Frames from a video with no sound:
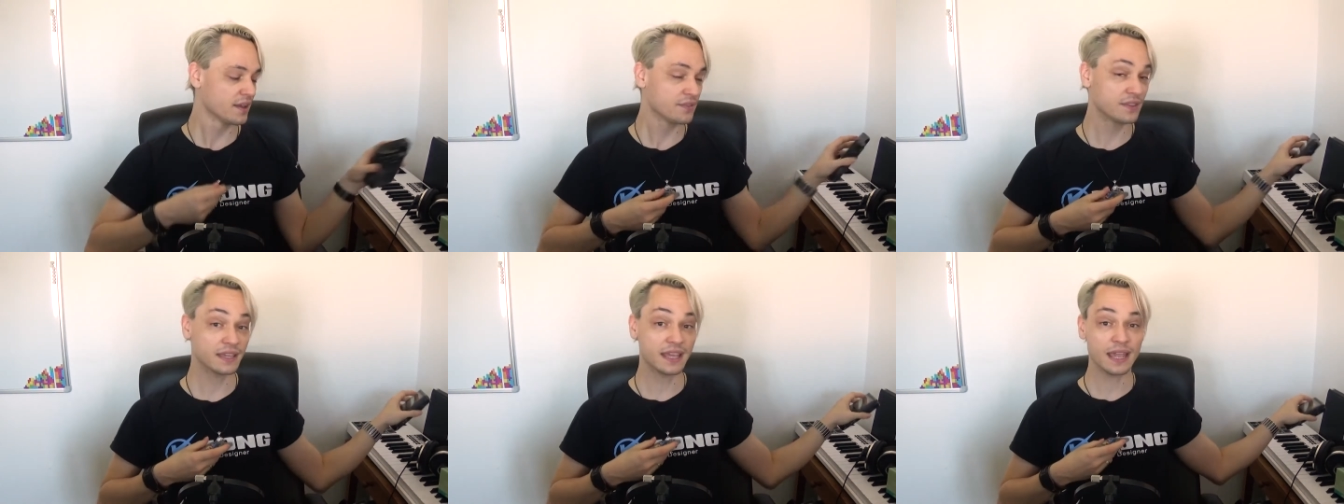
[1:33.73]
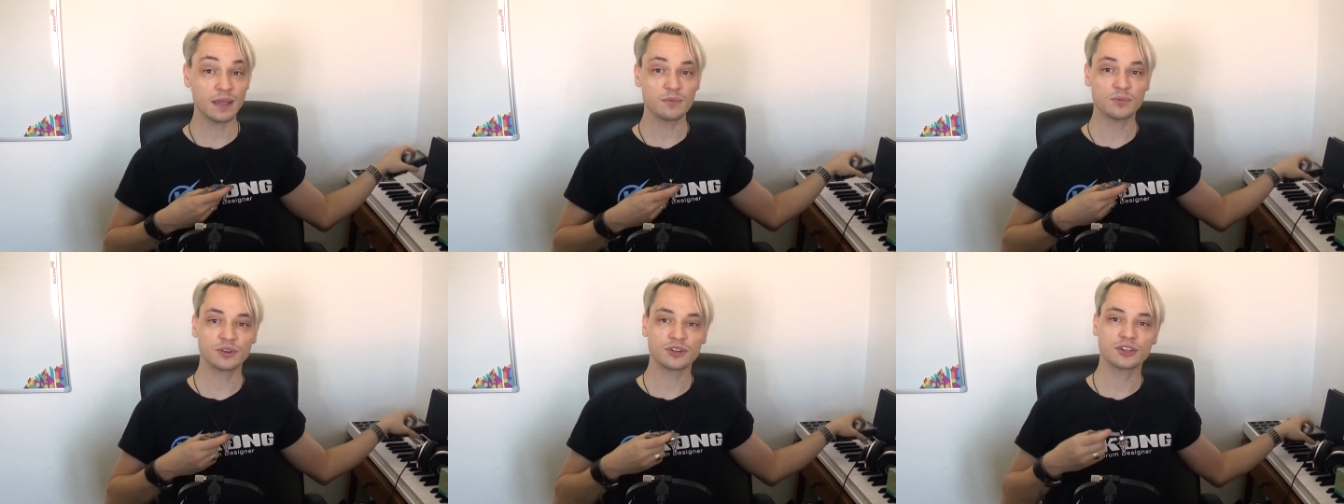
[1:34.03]
The
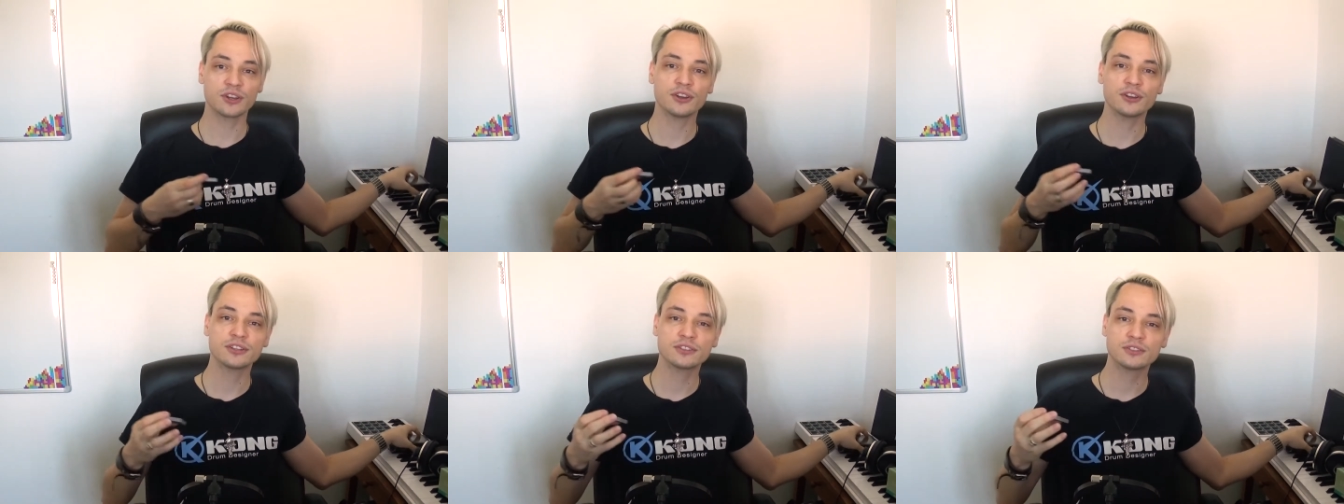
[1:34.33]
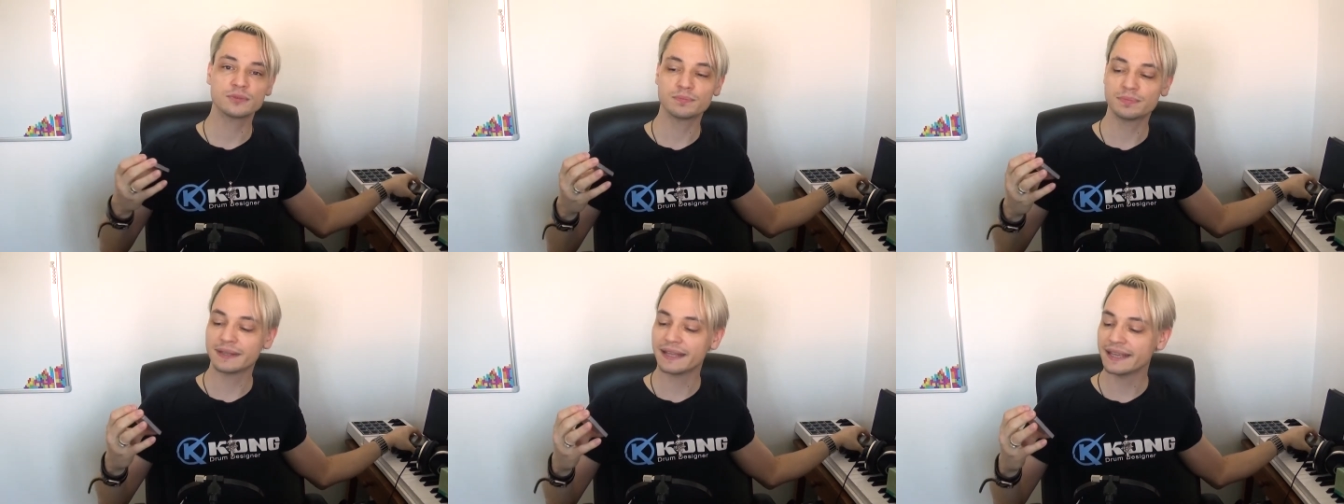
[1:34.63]
game we're going
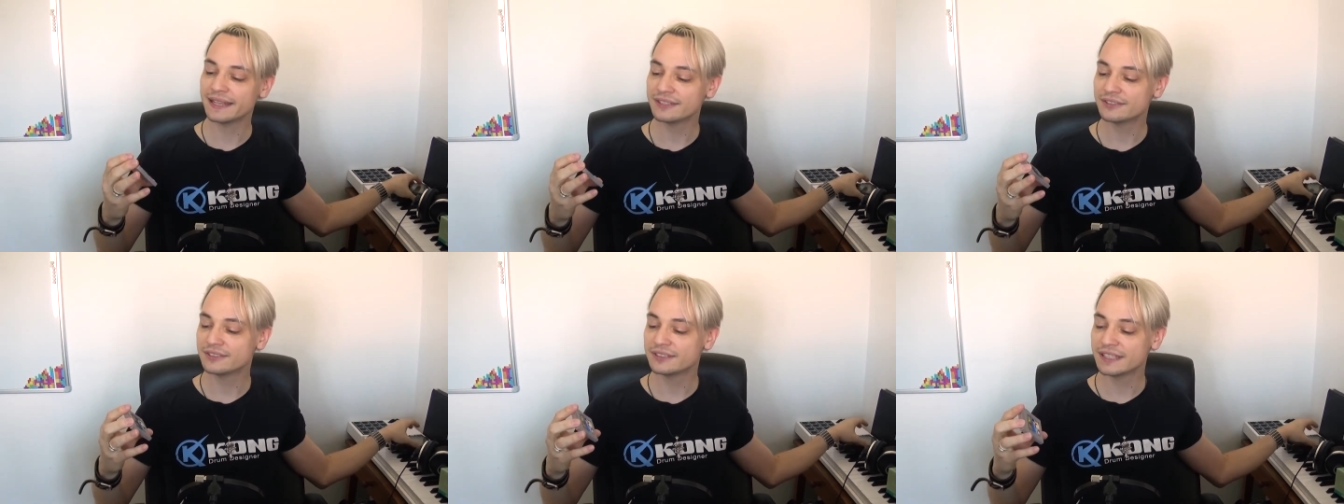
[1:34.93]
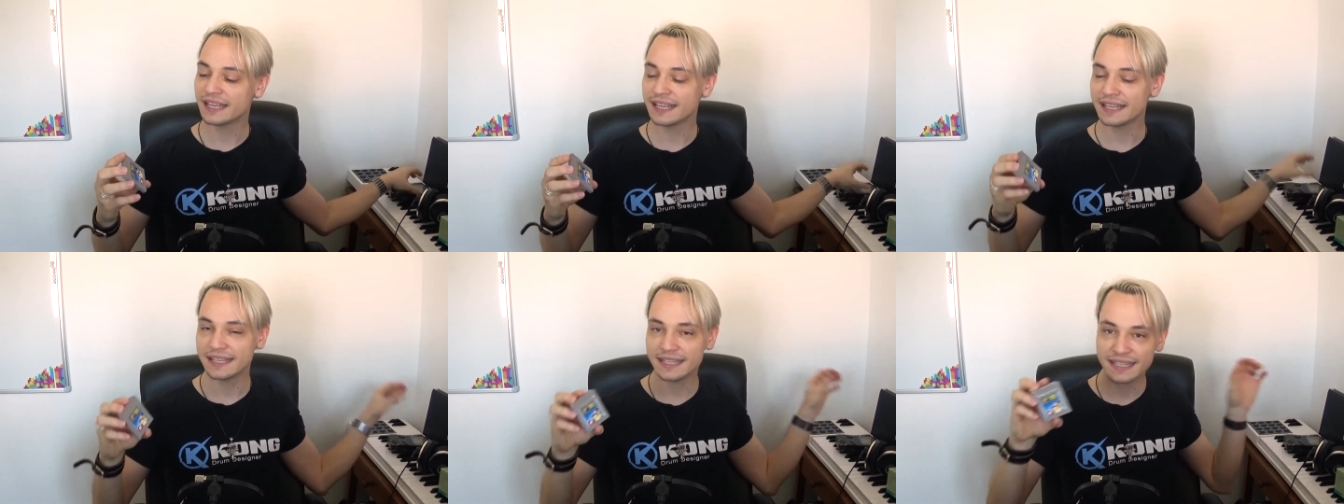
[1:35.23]
to play
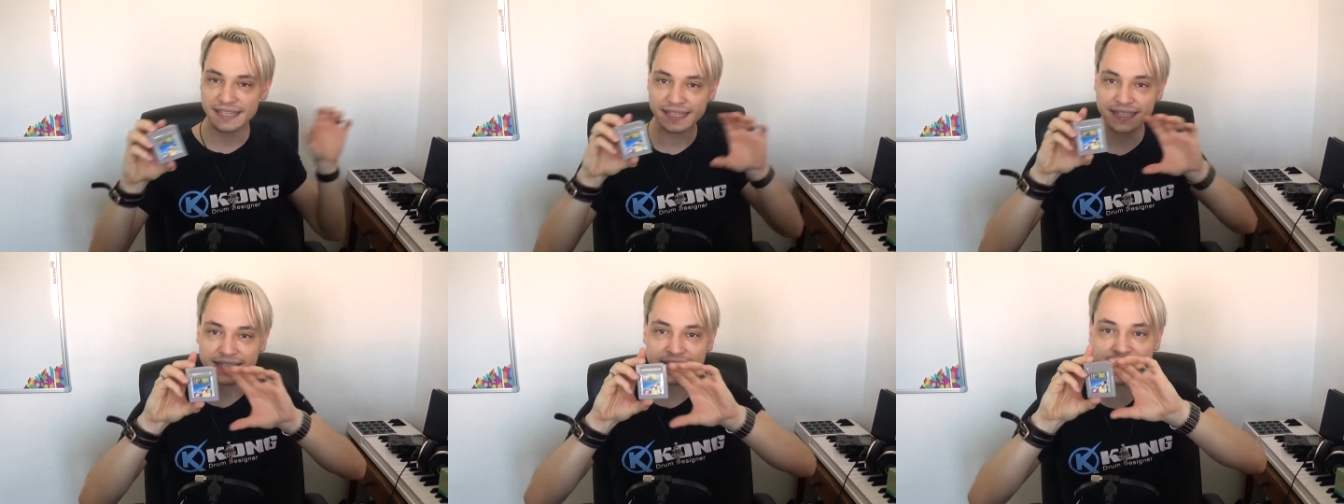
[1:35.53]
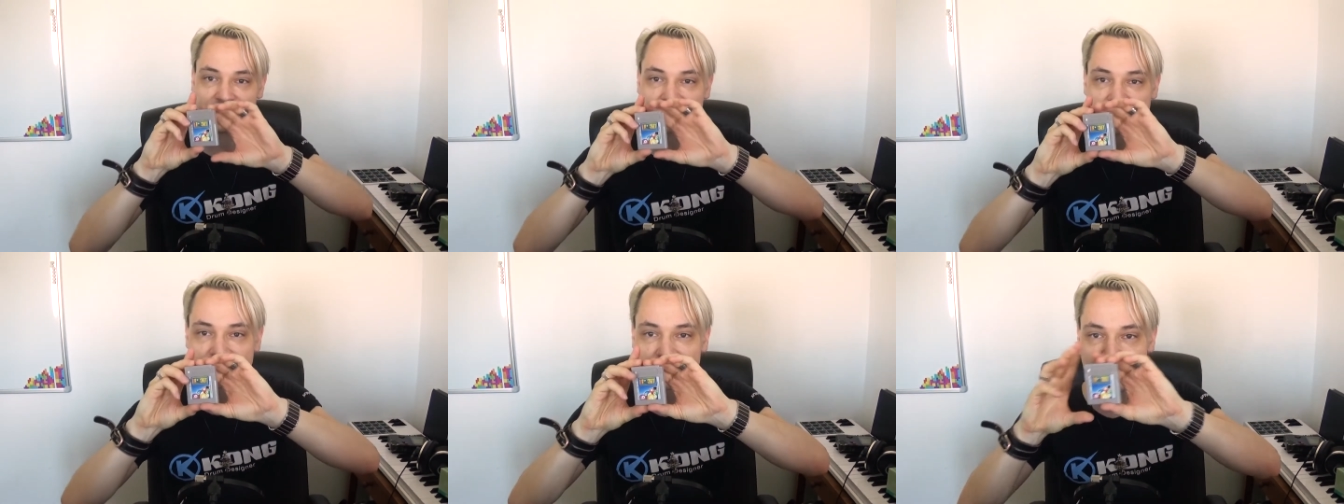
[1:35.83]
today
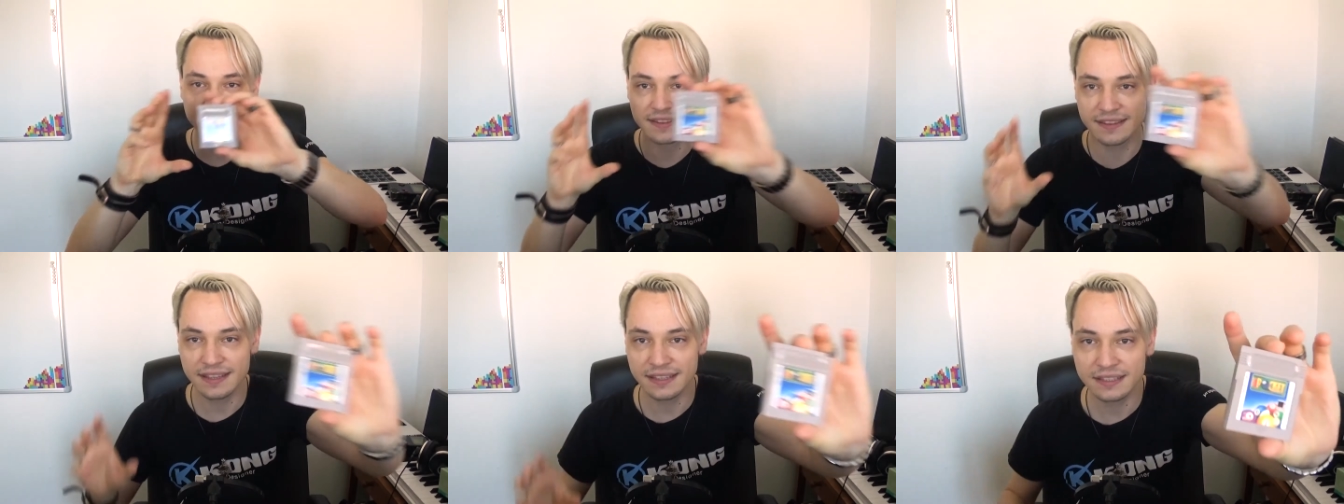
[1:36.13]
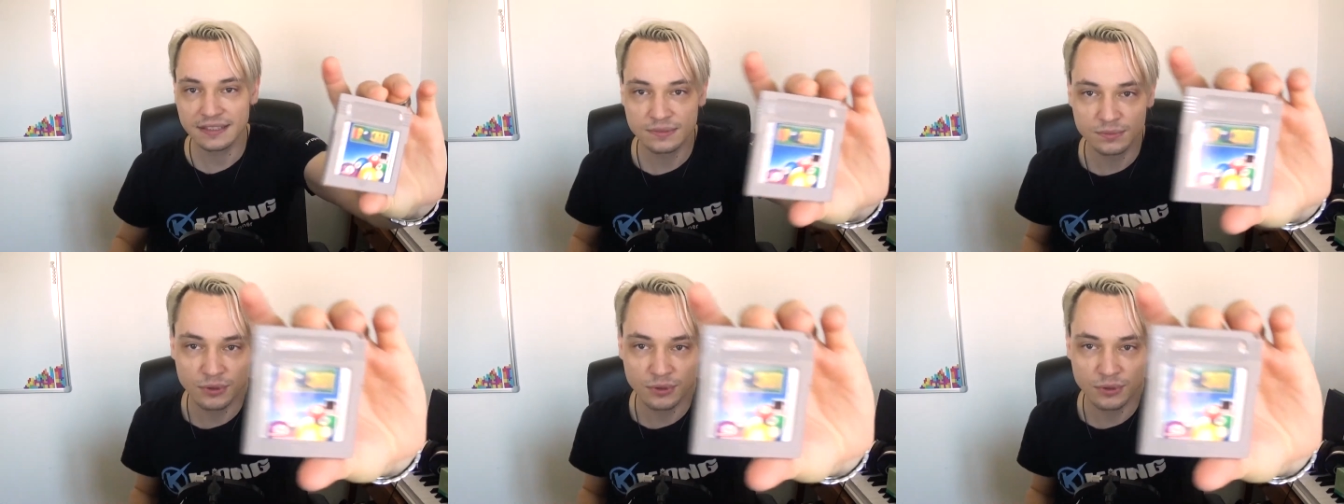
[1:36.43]
is this